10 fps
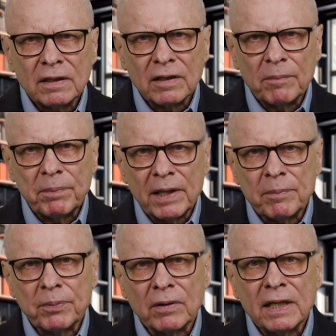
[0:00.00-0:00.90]
The
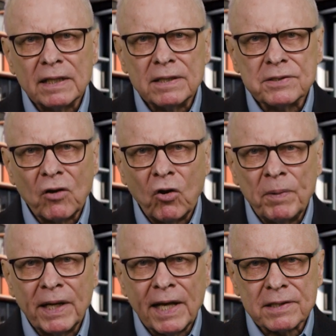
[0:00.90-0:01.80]
paper is
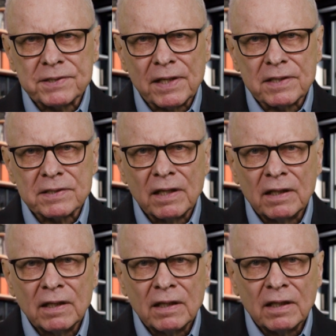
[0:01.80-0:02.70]
open access
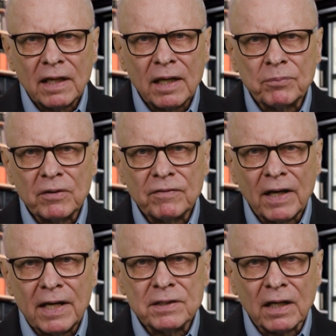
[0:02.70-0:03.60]
and
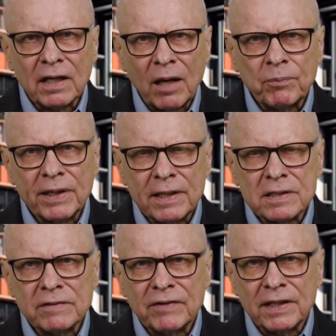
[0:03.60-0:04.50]
provides a
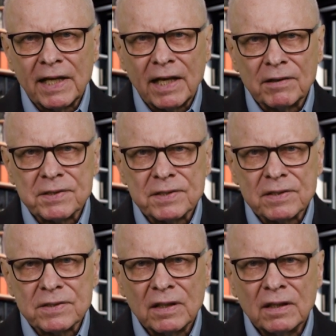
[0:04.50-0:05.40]
comprehensive
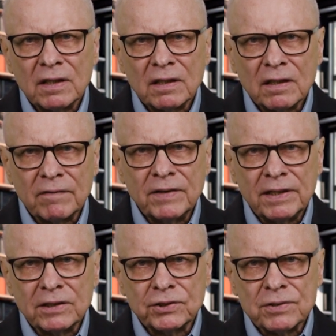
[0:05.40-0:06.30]
analysis of
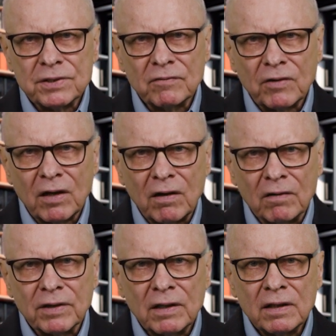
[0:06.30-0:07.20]
the issues
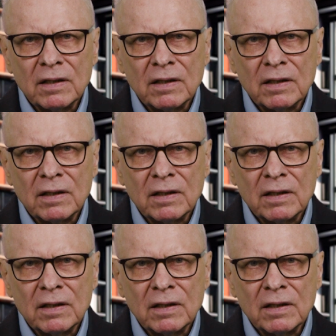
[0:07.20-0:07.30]
involved.